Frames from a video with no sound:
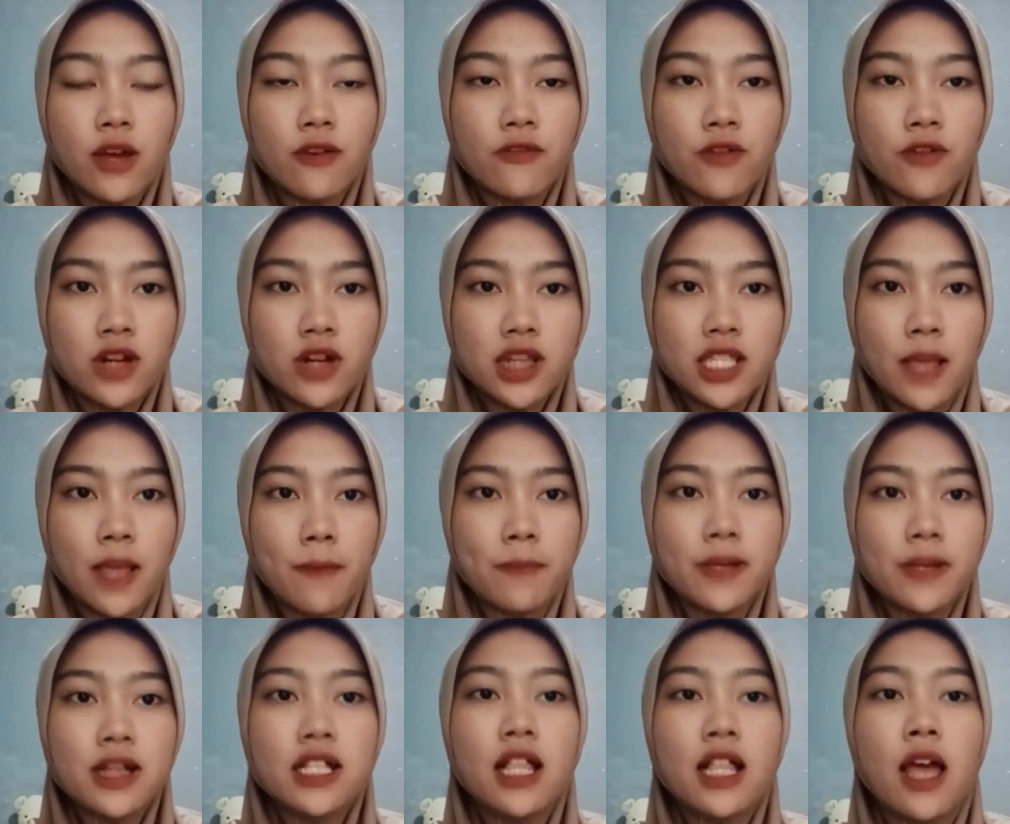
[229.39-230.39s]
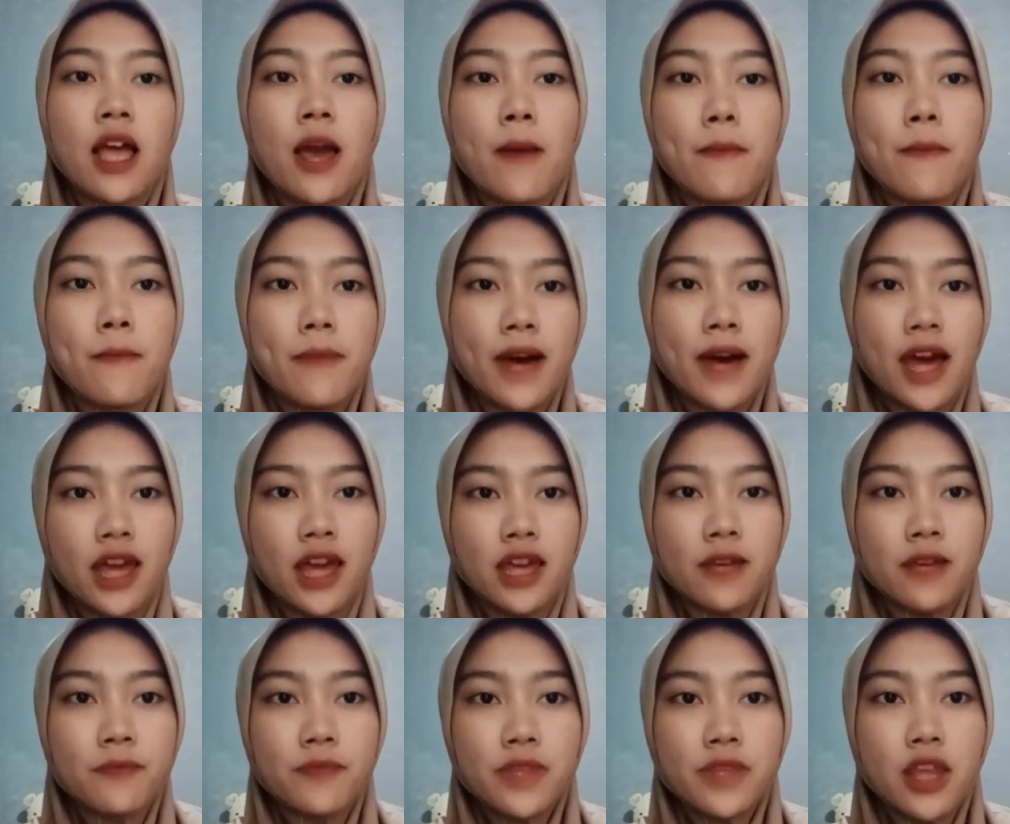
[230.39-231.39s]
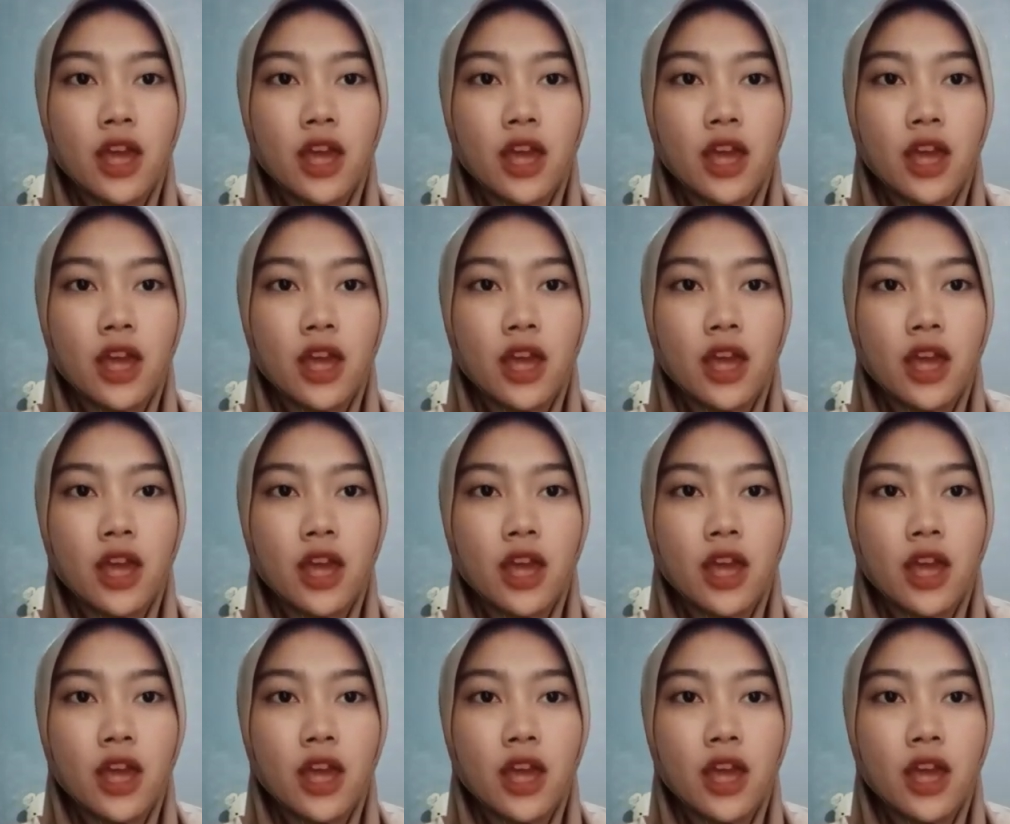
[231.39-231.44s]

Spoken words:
For example, buy.